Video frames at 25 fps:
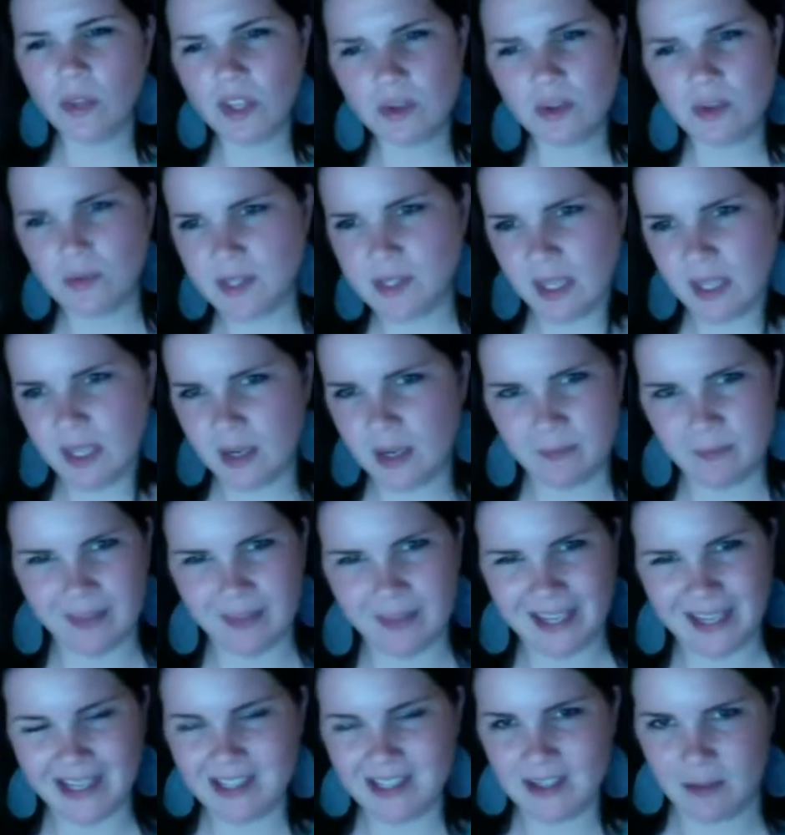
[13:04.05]
using it,
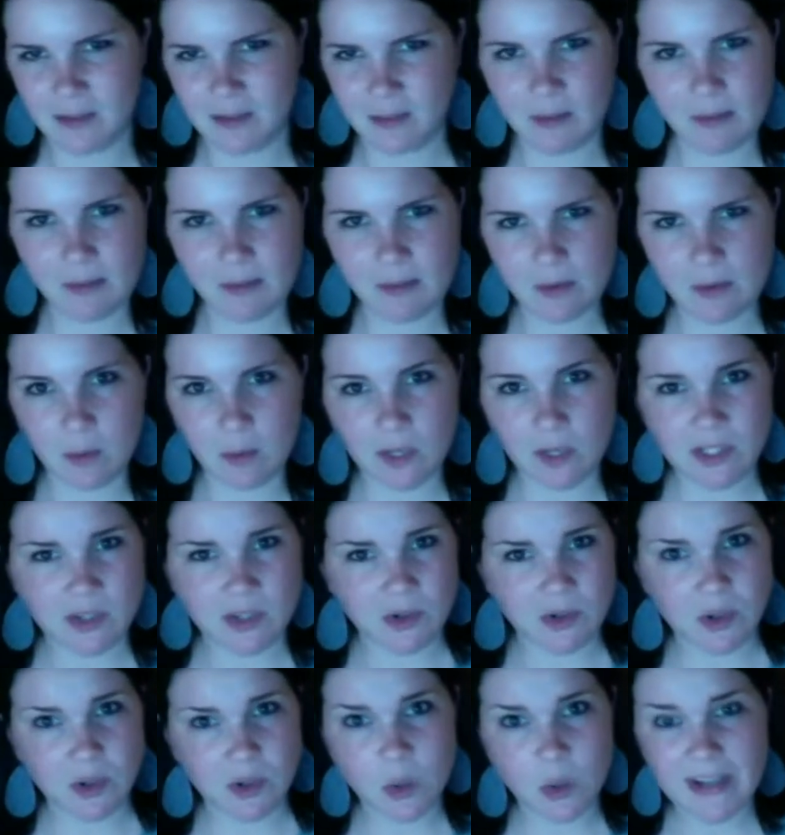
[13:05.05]
like I said, maybe once or
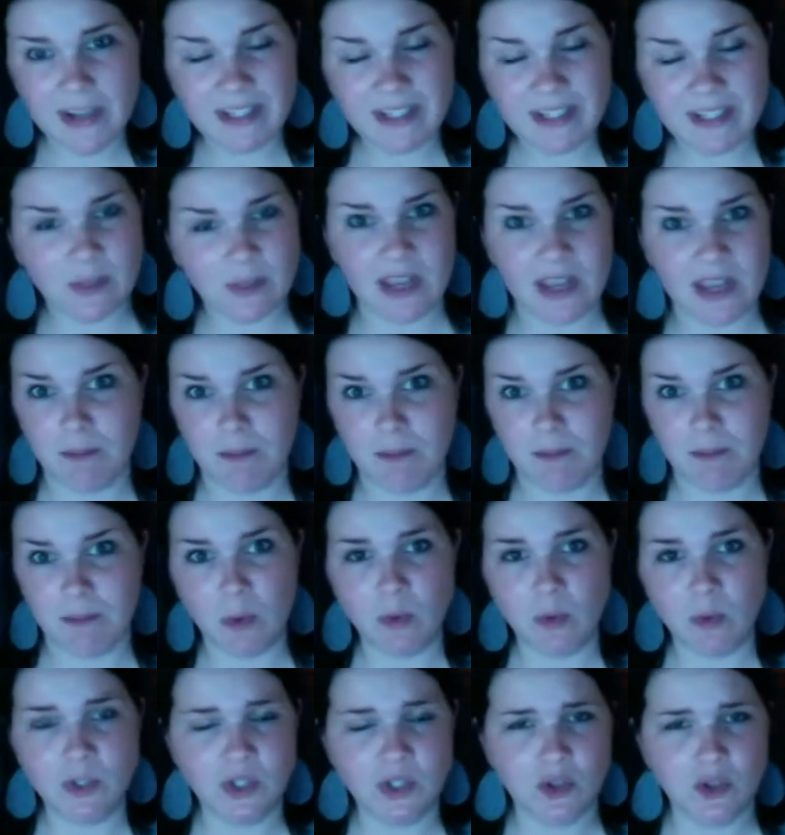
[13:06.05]
twice a week at
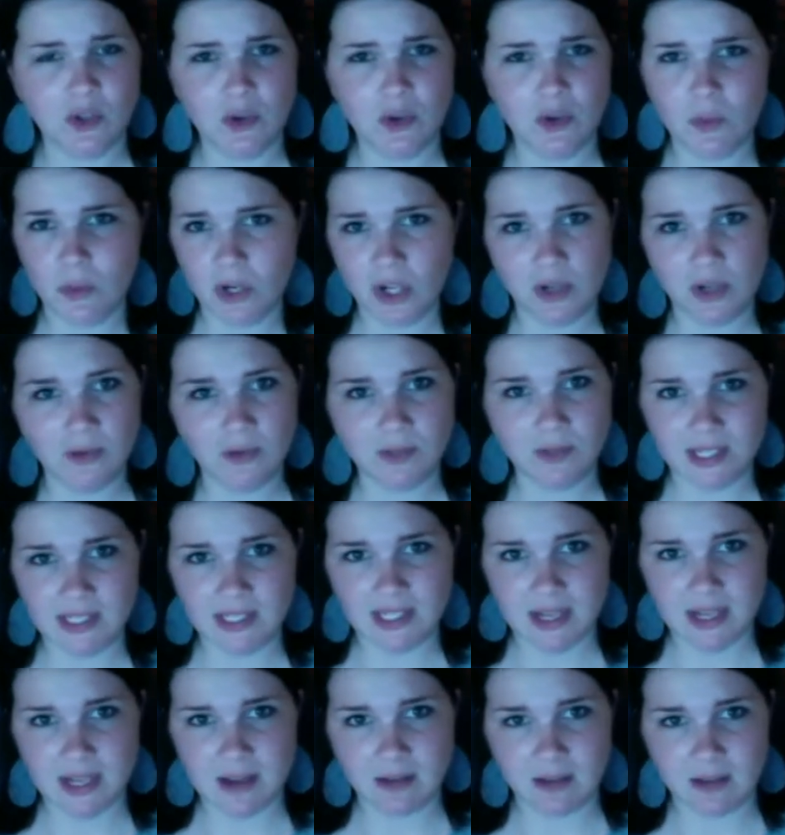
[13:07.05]
most. You don't want to use it
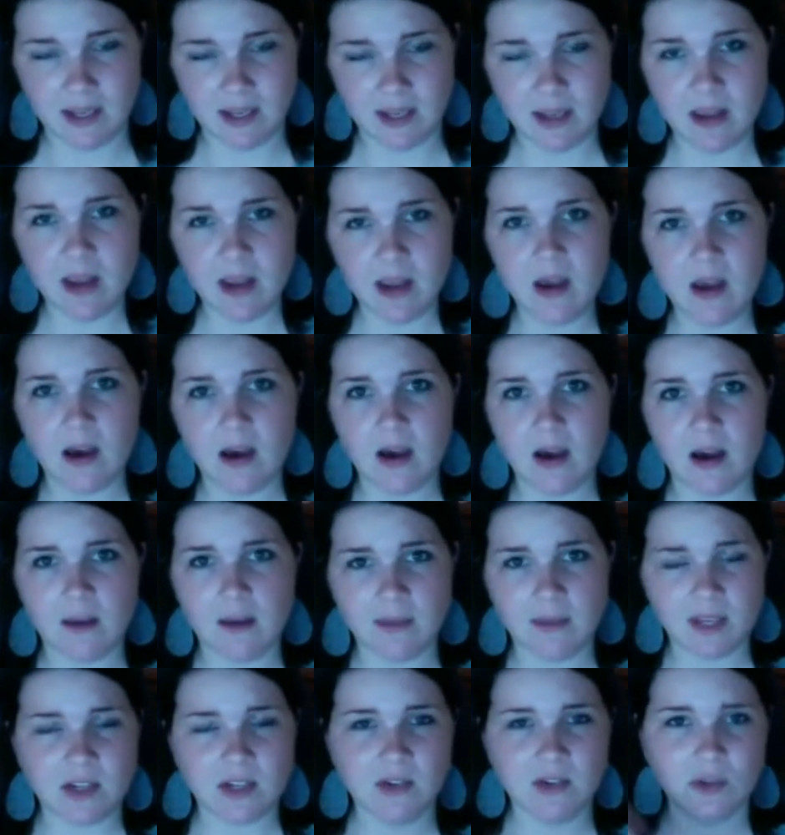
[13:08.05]
daily,
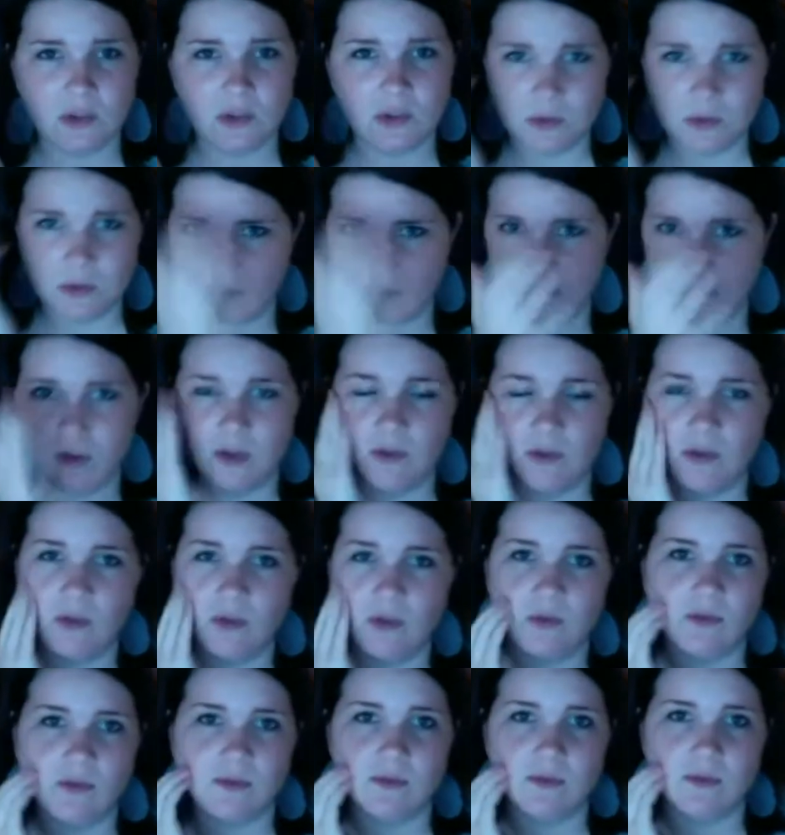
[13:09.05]
because
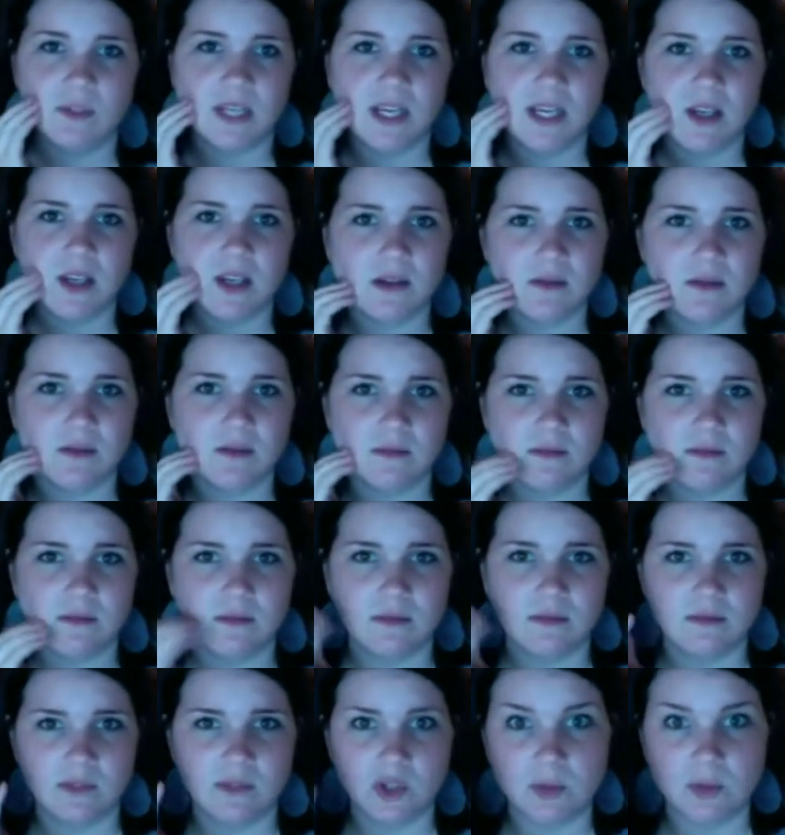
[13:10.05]
you'll take
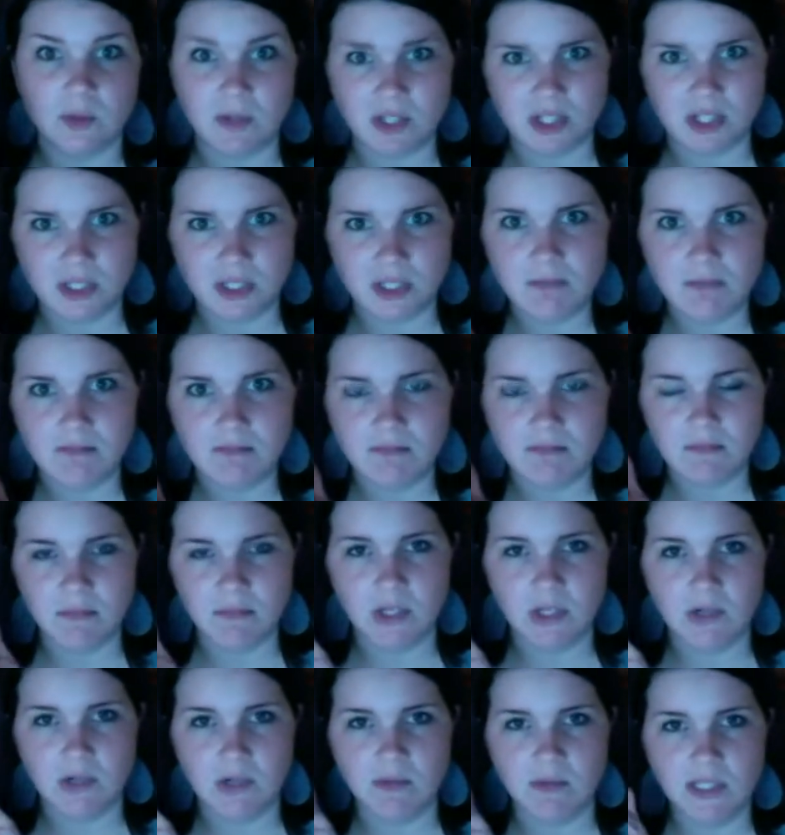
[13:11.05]
too much
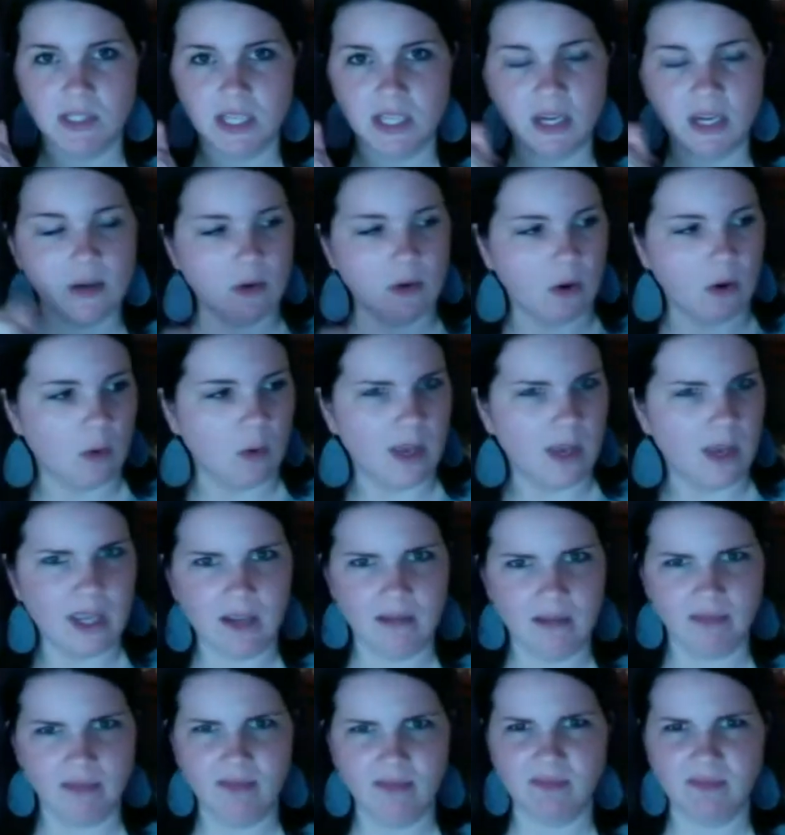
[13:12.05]
skin
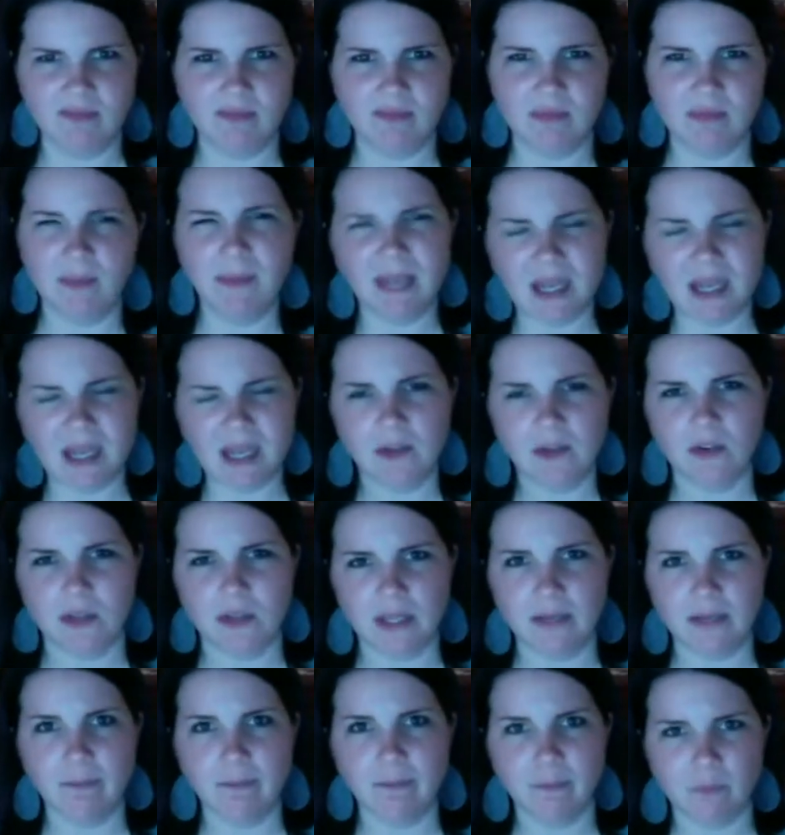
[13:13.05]
away. You're
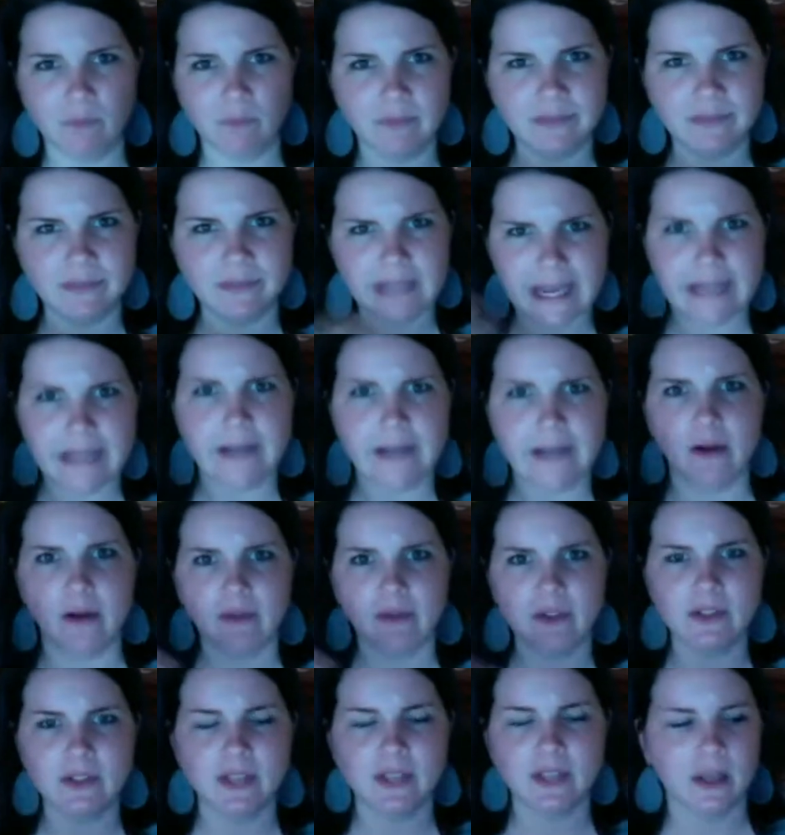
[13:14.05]
like taking off
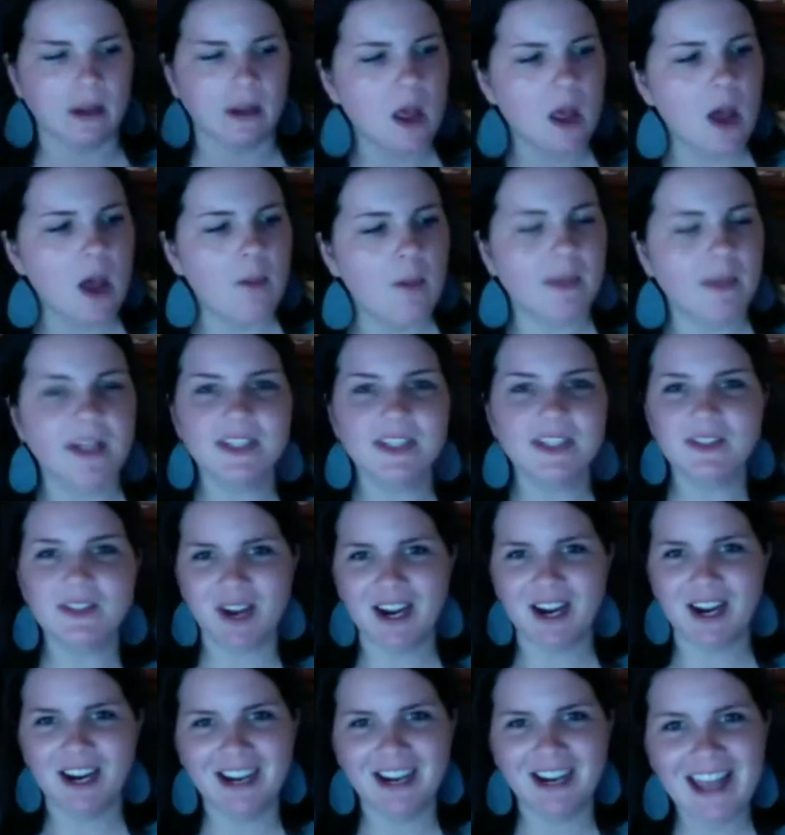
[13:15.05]
your skin, but it's
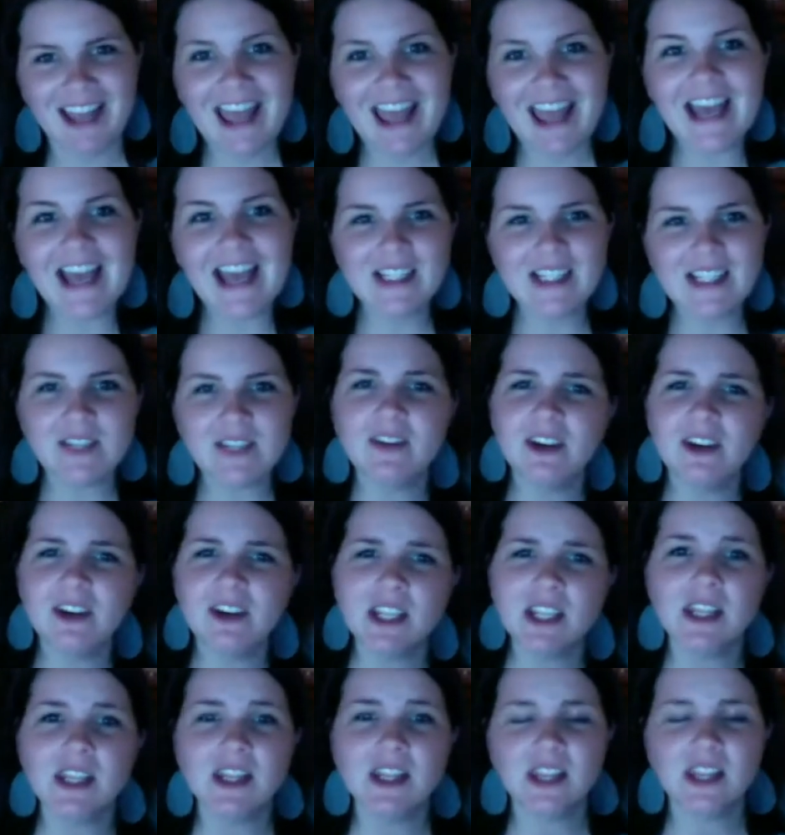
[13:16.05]
a
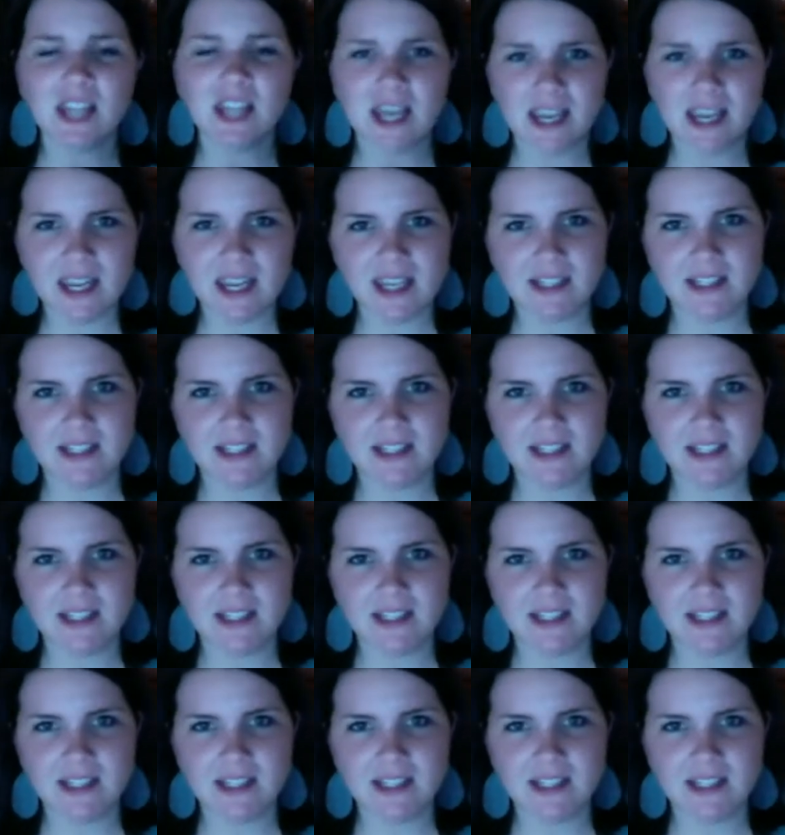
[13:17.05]
very light